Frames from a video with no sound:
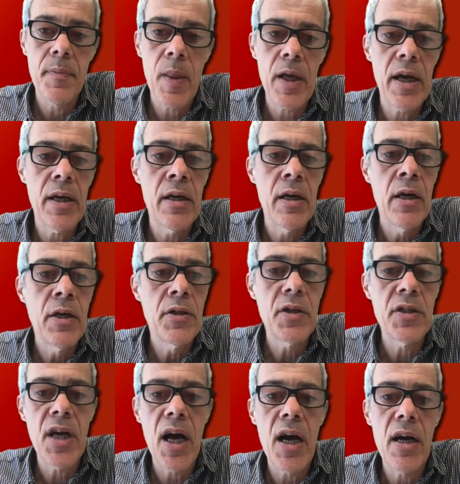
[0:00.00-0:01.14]
Okay, so
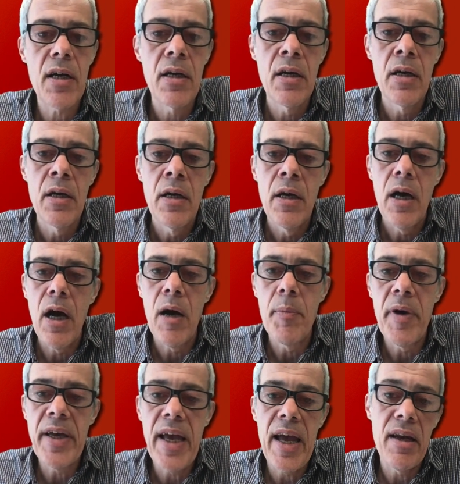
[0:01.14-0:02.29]
SARK, um,
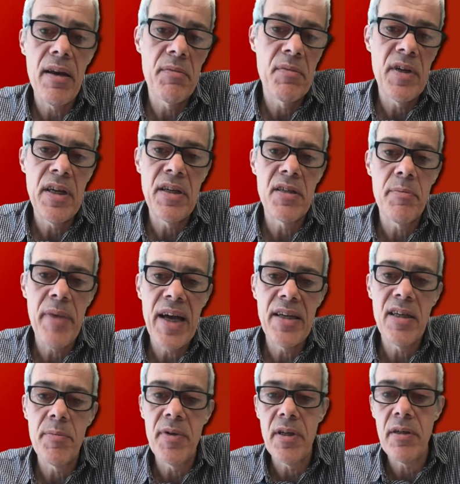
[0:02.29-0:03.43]
again, it doesn't matter,
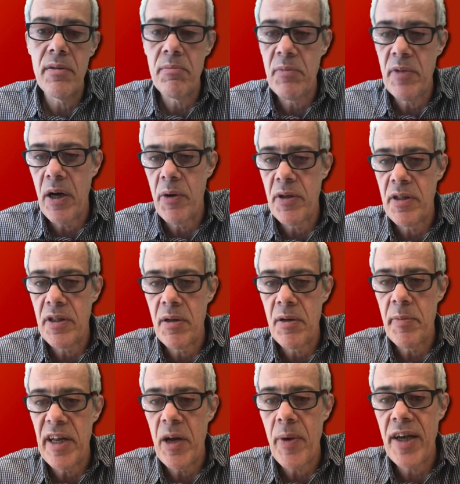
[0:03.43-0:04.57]
but you know, it's an
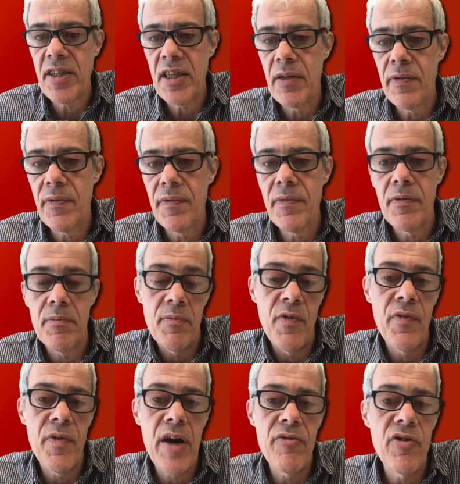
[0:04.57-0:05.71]
amino acid of
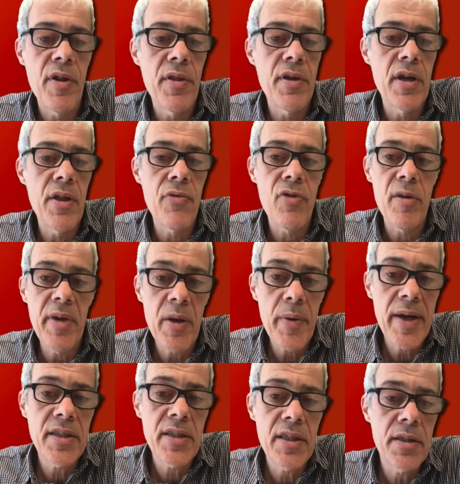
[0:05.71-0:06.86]
five hundred thirty-three amino
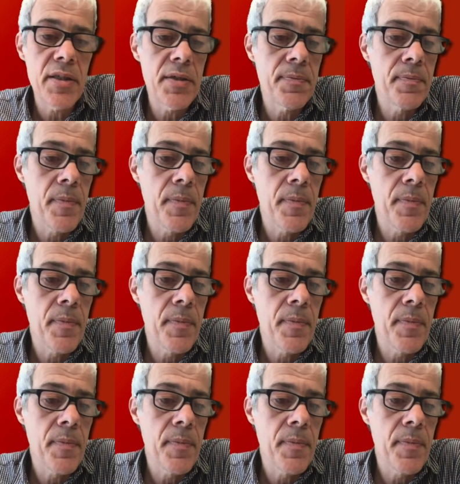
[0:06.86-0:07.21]
acids.